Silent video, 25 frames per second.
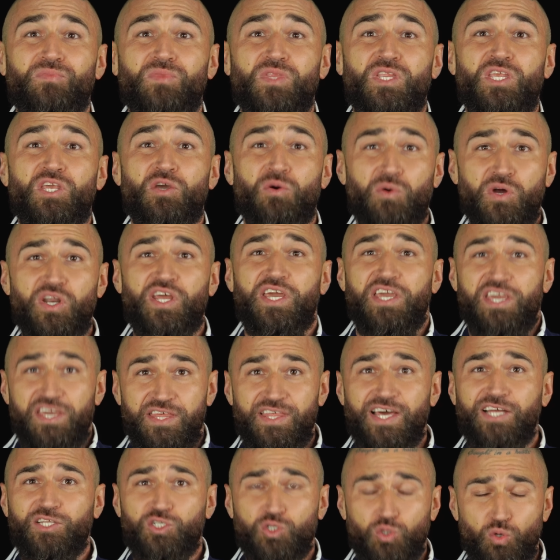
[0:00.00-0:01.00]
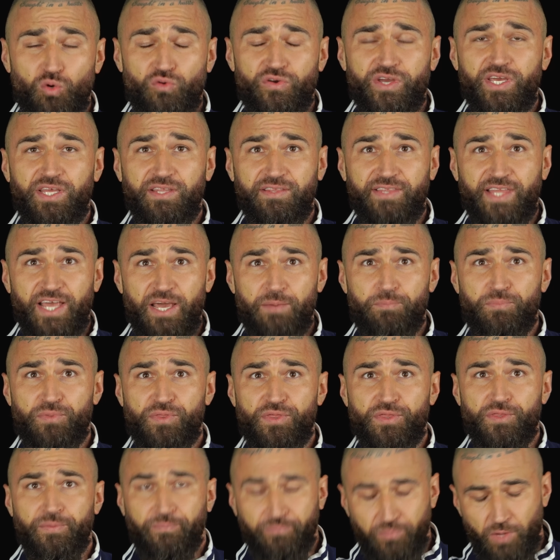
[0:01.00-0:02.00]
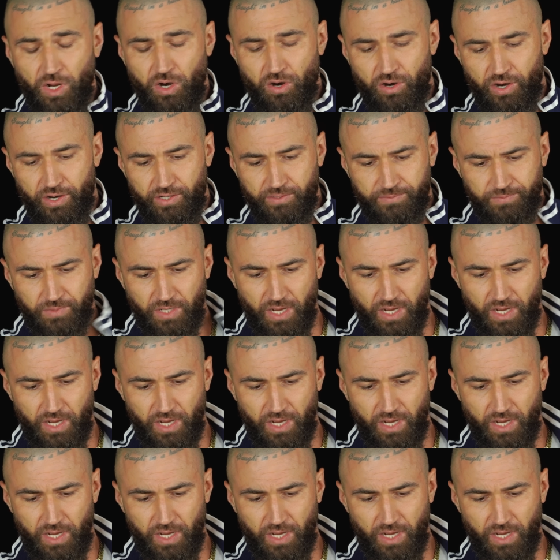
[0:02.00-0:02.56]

You want to hear that story in depth? All right.